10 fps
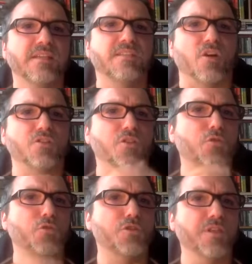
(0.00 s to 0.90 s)
It's also
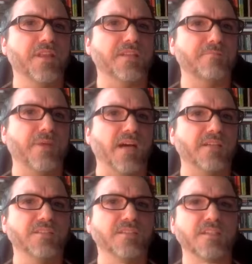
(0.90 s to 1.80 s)
crucial that the
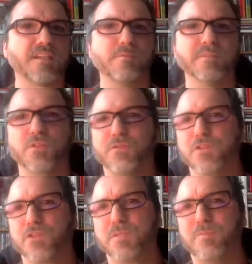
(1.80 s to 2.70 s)
party and the government
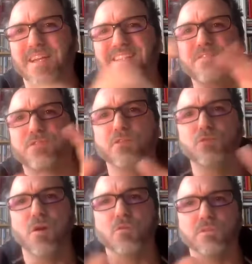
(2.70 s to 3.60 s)
officials play different
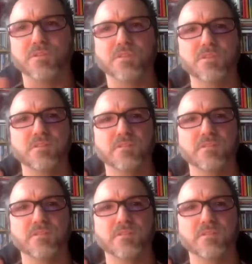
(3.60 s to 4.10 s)
roles.